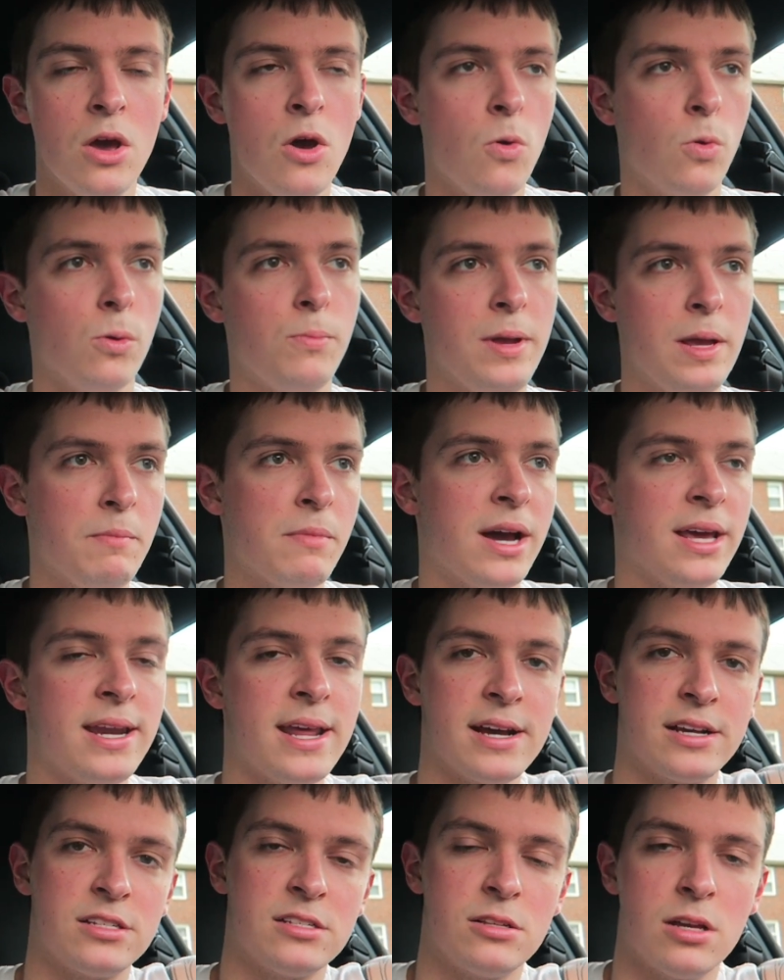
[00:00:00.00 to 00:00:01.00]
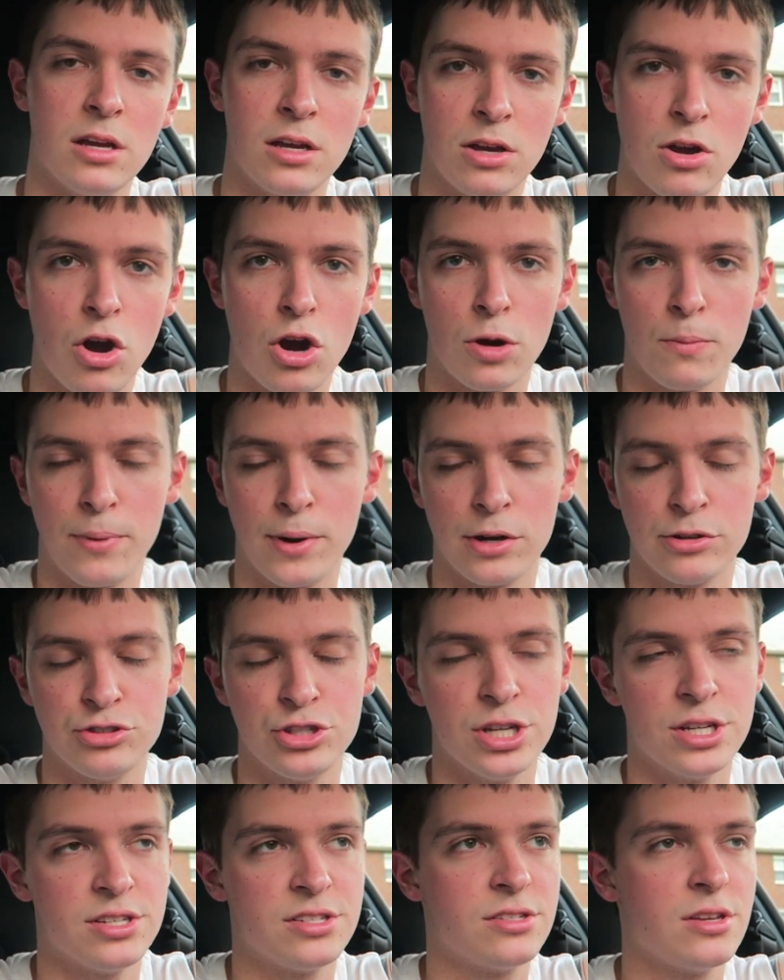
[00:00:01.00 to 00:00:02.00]
will be my next car
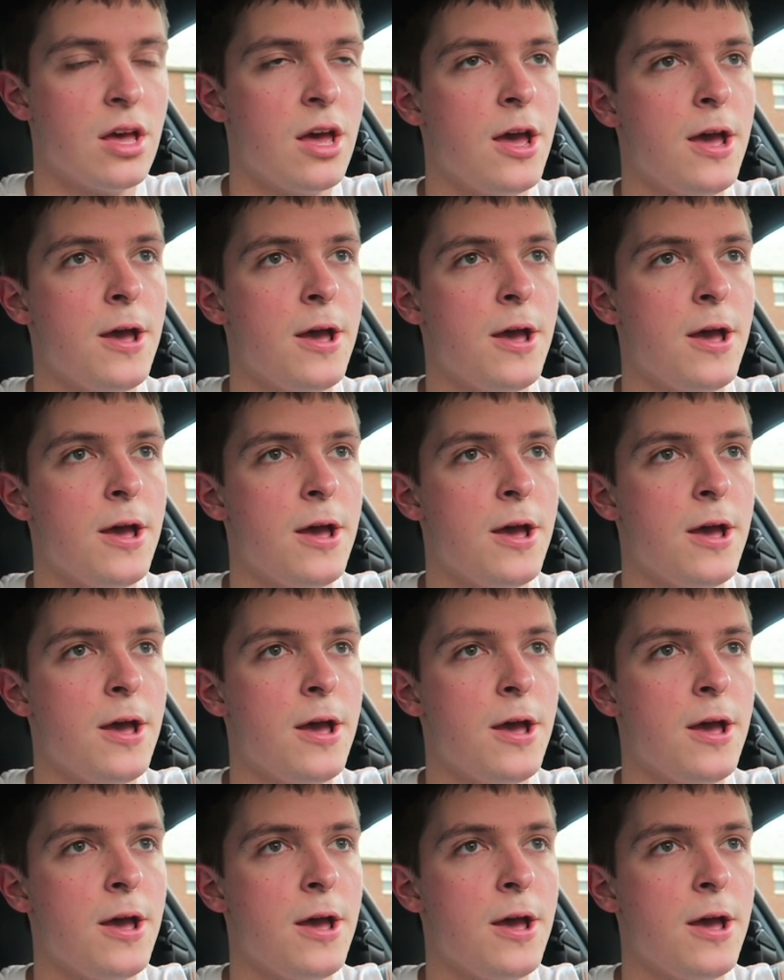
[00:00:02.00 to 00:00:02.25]
purchase